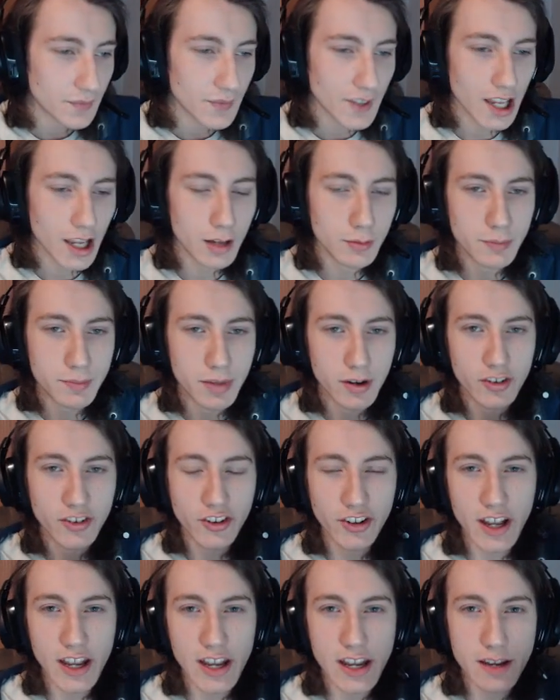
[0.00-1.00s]
I'll be posting
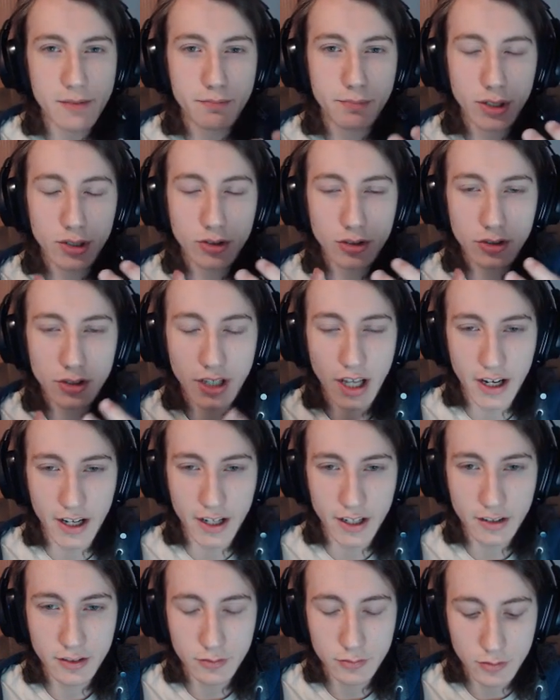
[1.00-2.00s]
a build
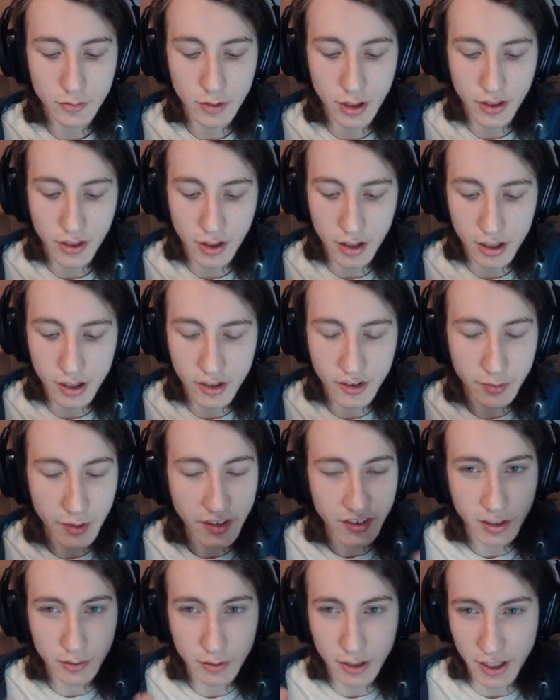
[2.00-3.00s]
guide with, it's
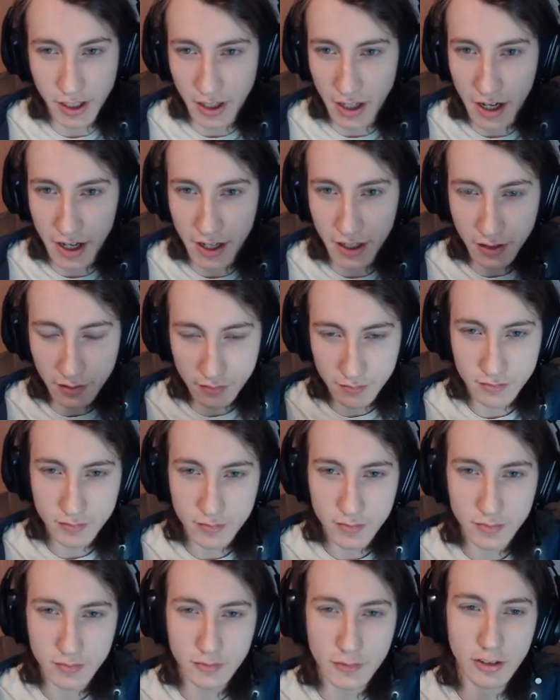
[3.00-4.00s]
basically a written guide.
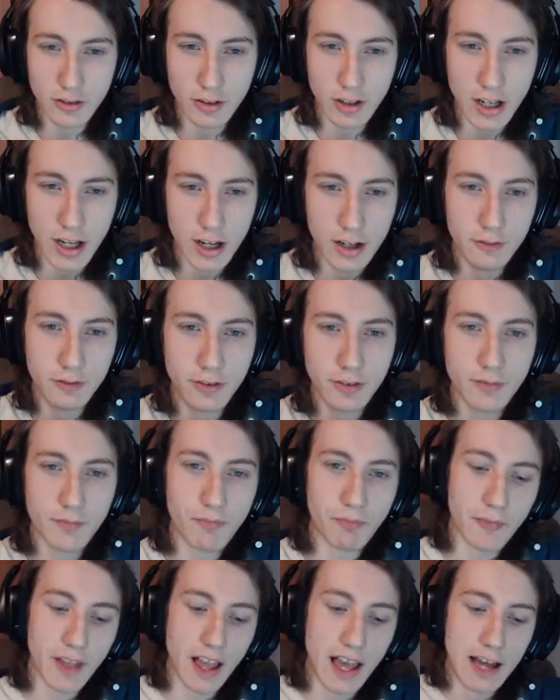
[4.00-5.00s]
It will have
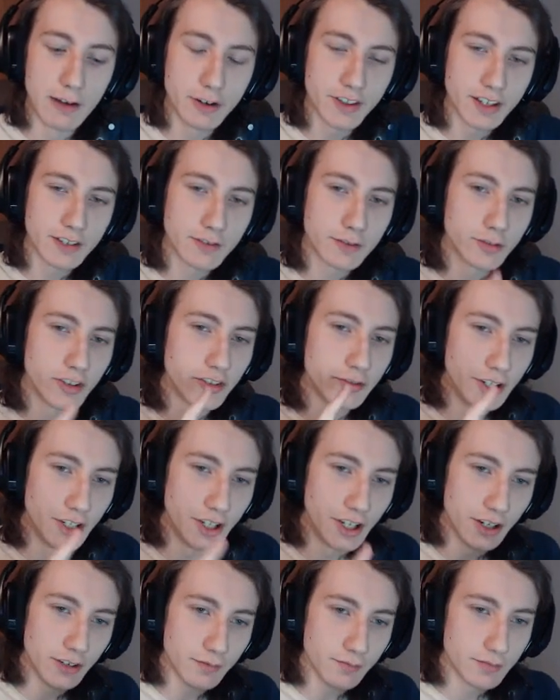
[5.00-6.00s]
everything from this
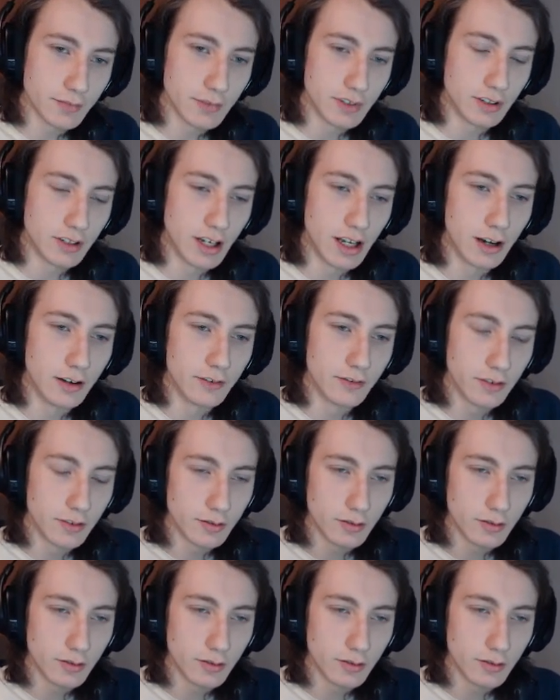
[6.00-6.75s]
video. It'll have